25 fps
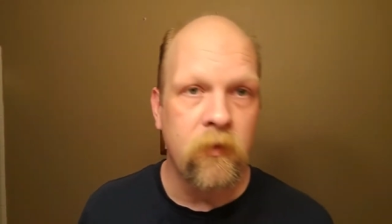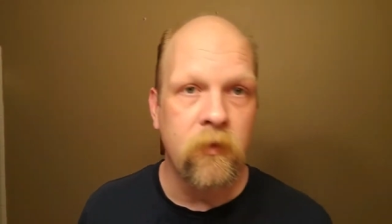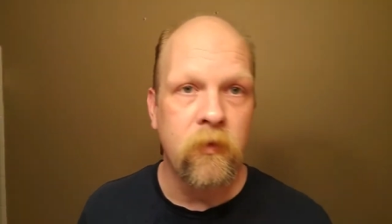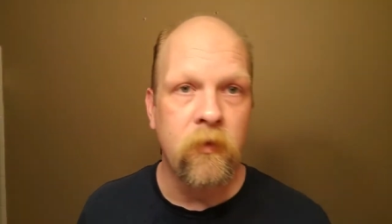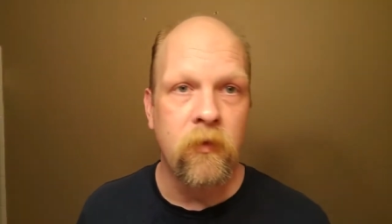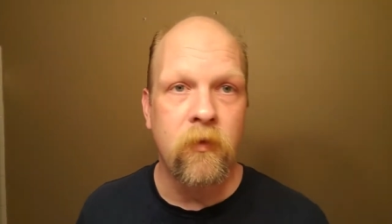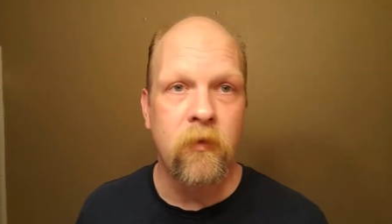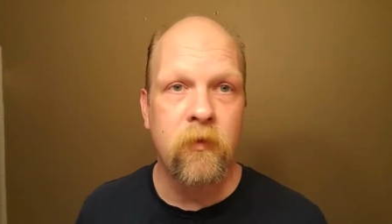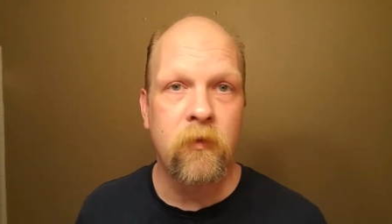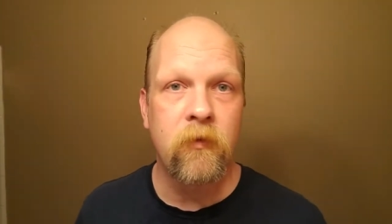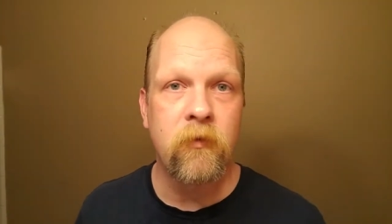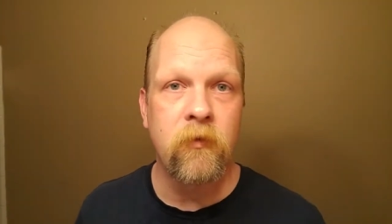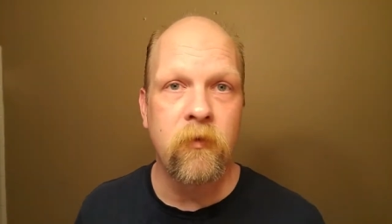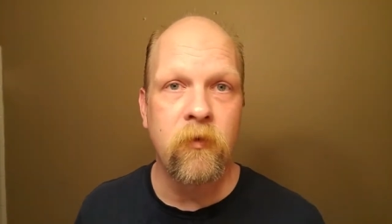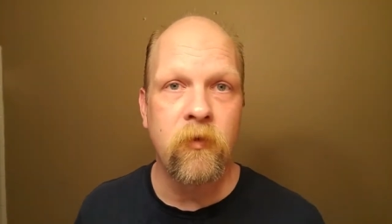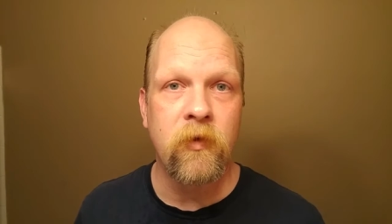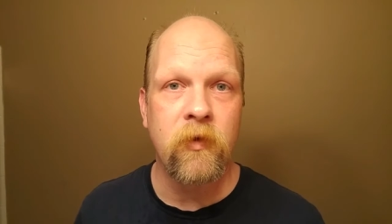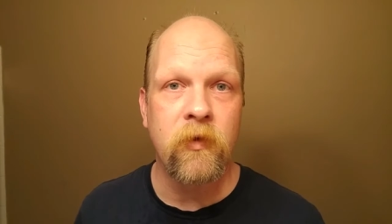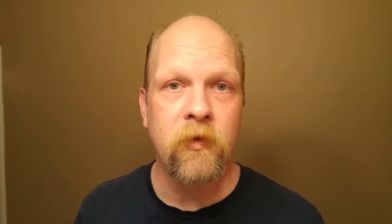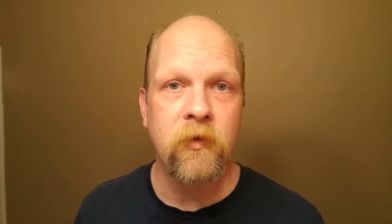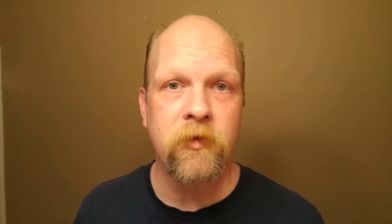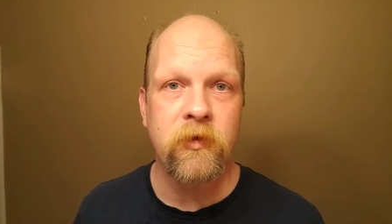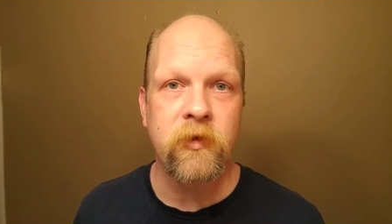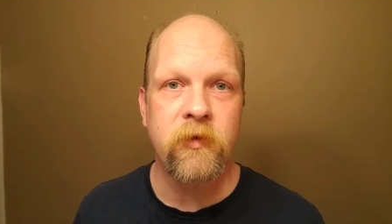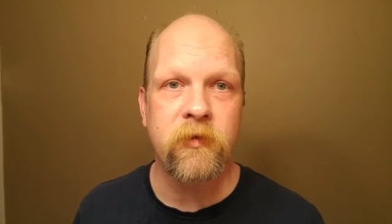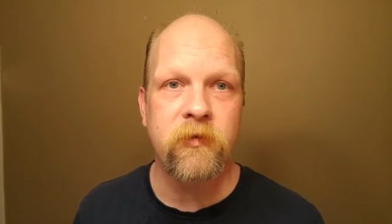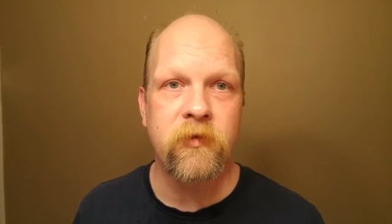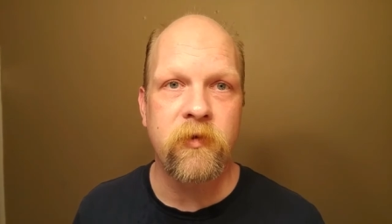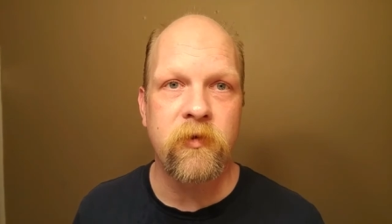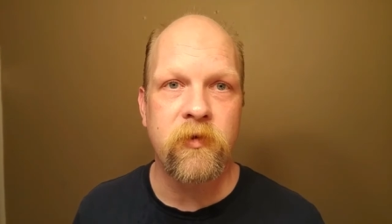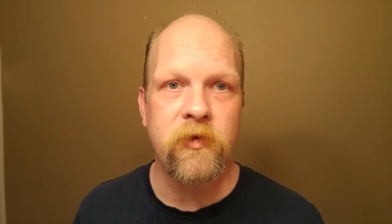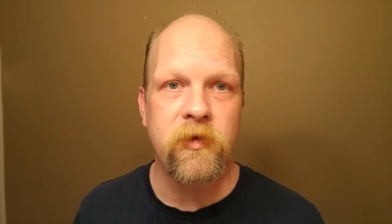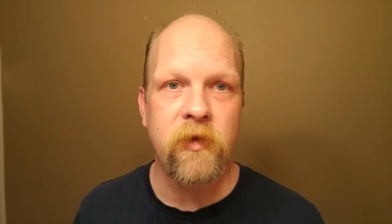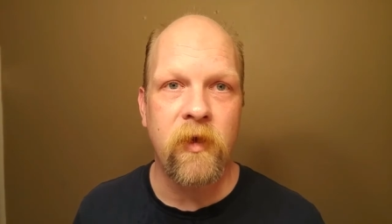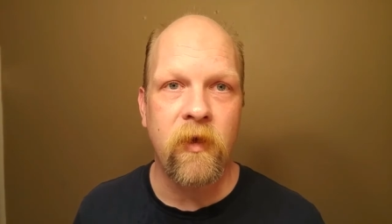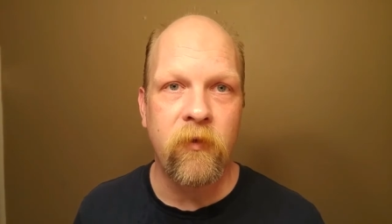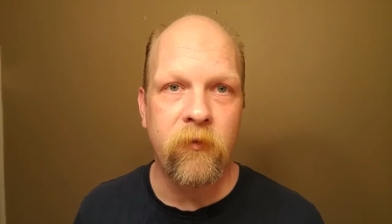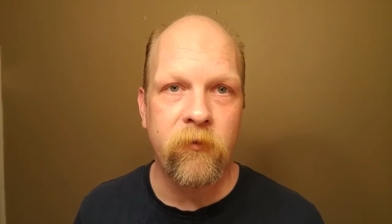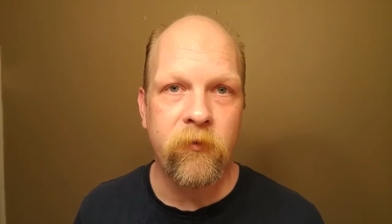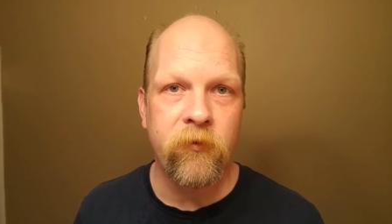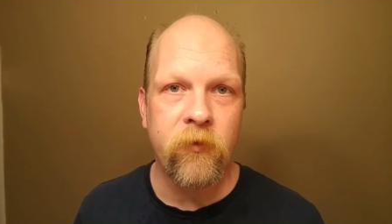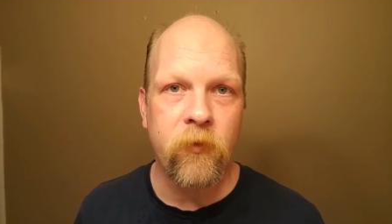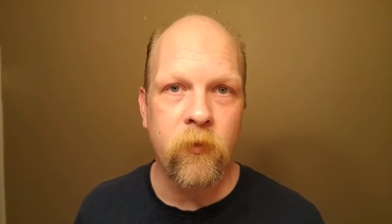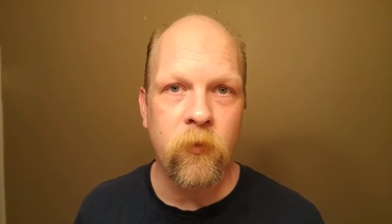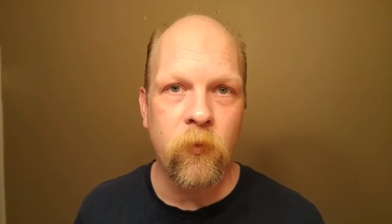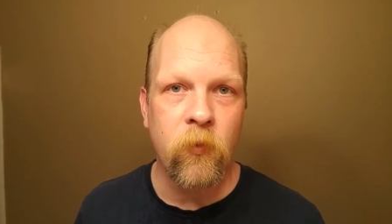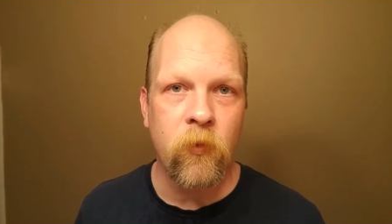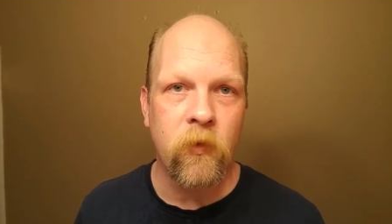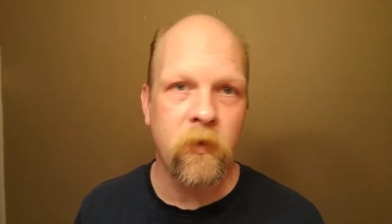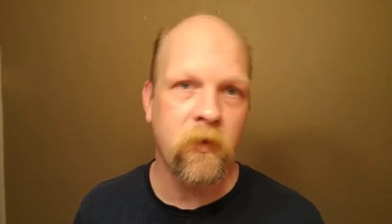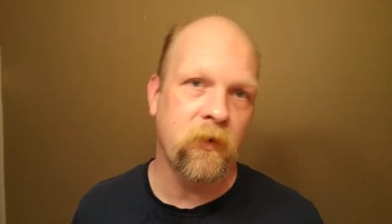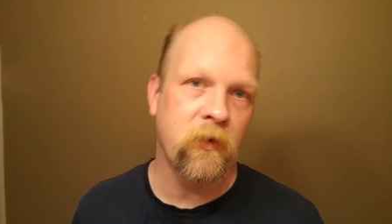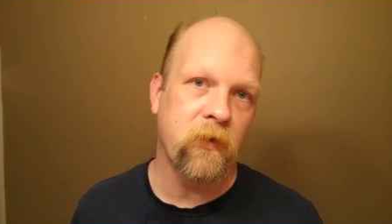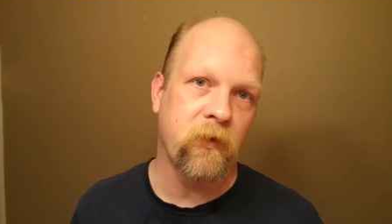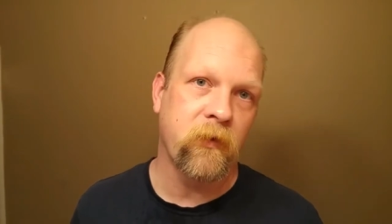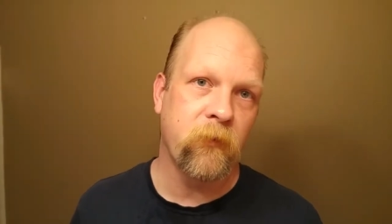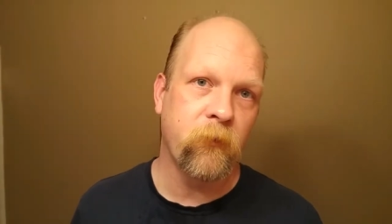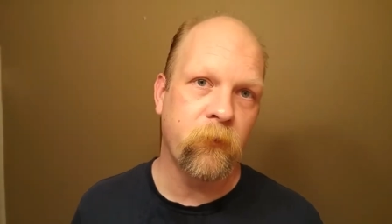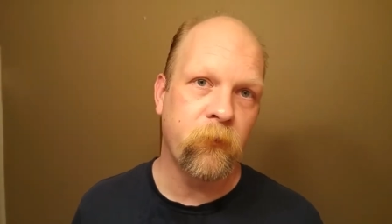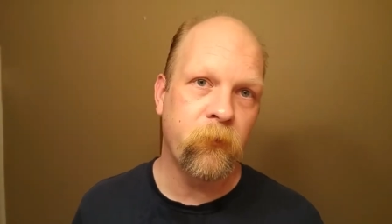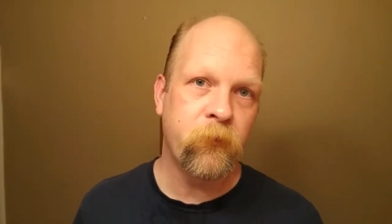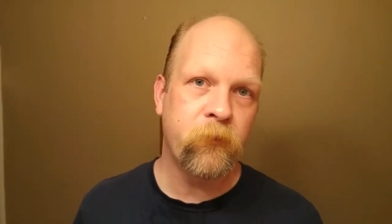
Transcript: then you can adjust your shave accordingly.